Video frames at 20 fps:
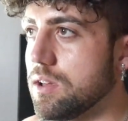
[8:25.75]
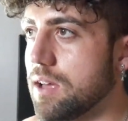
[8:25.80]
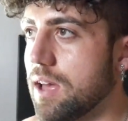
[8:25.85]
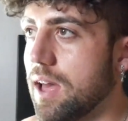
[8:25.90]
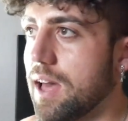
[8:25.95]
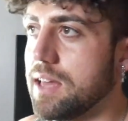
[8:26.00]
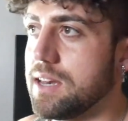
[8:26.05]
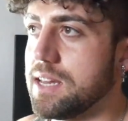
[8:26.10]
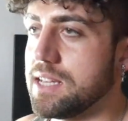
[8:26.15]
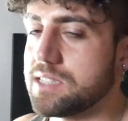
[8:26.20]

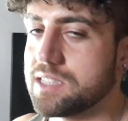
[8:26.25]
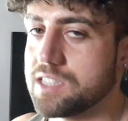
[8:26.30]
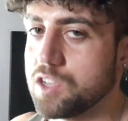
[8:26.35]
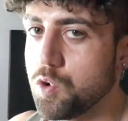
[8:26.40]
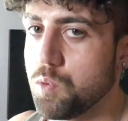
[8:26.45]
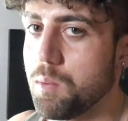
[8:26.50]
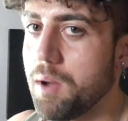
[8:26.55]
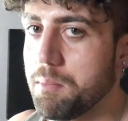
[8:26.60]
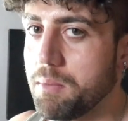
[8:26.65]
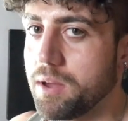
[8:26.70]
And it's still
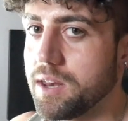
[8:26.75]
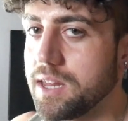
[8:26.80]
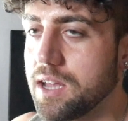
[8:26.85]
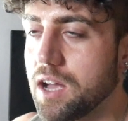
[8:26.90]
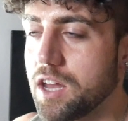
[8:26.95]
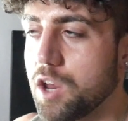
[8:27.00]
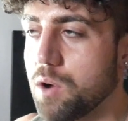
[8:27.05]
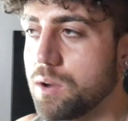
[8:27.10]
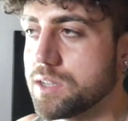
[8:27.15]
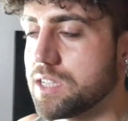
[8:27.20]
my money. I
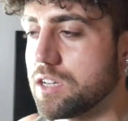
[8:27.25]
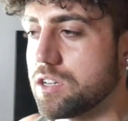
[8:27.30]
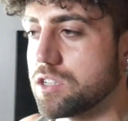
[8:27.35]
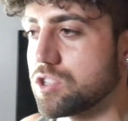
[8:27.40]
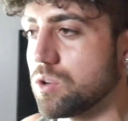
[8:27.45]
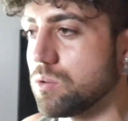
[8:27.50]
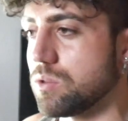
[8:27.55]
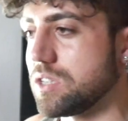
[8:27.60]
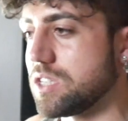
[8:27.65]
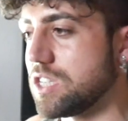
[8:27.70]
know I said I
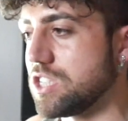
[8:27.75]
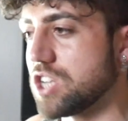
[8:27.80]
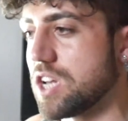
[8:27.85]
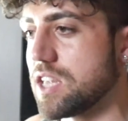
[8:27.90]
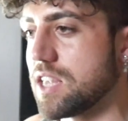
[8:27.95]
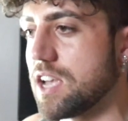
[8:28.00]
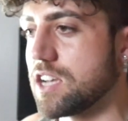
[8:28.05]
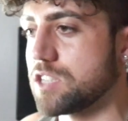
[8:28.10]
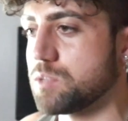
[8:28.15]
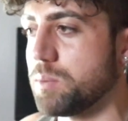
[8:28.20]
sold the DJ
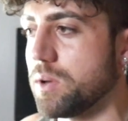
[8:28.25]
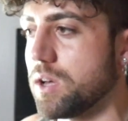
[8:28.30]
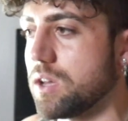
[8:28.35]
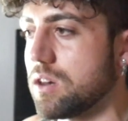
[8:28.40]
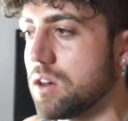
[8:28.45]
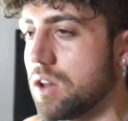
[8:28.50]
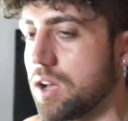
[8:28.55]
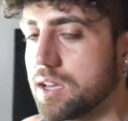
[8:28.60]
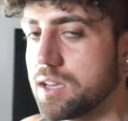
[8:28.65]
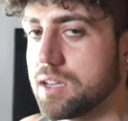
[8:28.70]
decks,
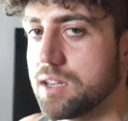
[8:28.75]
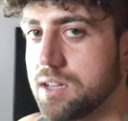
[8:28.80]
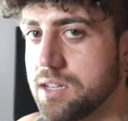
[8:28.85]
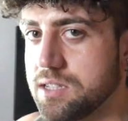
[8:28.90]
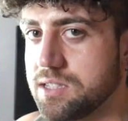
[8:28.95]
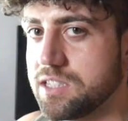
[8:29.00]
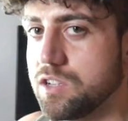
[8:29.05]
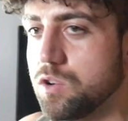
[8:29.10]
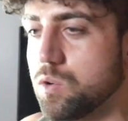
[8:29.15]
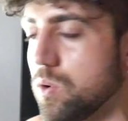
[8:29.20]
but like, it's
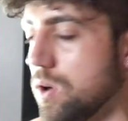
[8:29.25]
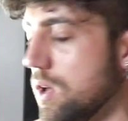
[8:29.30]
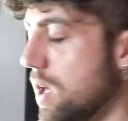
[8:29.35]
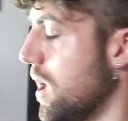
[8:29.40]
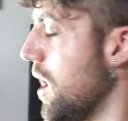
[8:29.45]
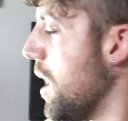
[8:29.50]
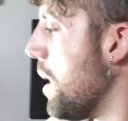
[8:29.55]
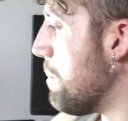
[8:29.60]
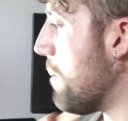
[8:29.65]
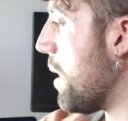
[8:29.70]
still
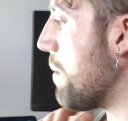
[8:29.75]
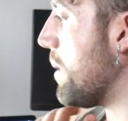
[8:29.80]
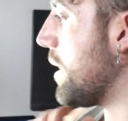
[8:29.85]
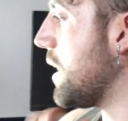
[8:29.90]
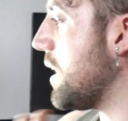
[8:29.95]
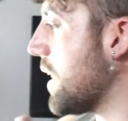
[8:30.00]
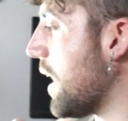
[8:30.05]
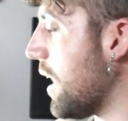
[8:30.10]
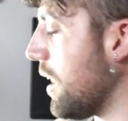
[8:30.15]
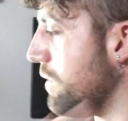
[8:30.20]
my
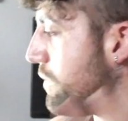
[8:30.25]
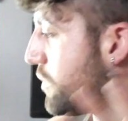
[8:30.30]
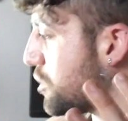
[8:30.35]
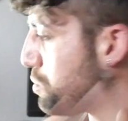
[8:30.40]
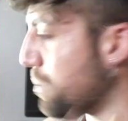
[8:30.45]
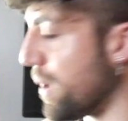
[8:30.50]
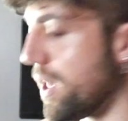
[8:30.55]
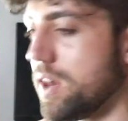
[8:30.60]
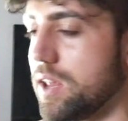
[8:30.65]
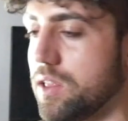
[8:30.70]
money that I've
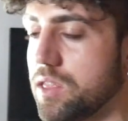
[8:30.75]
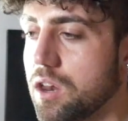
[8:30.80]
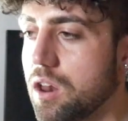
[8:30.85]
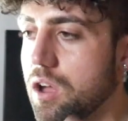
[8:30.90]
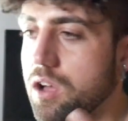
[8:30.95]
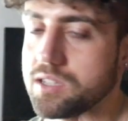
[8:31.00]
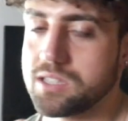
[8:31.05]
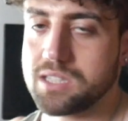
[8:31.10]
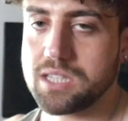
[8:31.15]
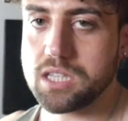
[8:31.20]
spent in the
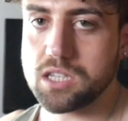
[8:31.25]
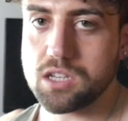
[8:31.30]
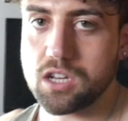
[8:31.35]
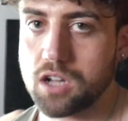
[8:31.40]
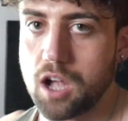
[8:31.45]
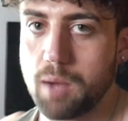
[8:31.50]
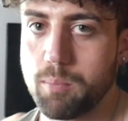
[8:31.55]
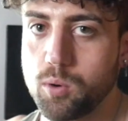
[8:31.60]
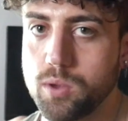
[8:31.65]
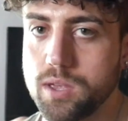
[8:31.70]
last
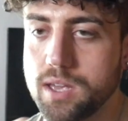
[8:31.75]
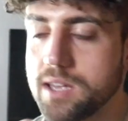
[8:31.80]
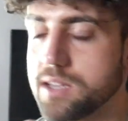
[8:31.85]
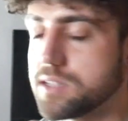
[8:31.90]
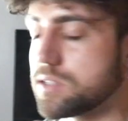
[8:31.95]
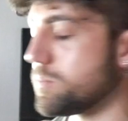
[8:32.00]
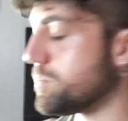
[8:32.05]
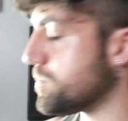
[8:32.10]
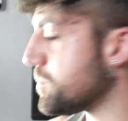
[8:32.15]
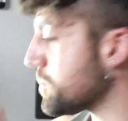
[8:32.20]
couple years.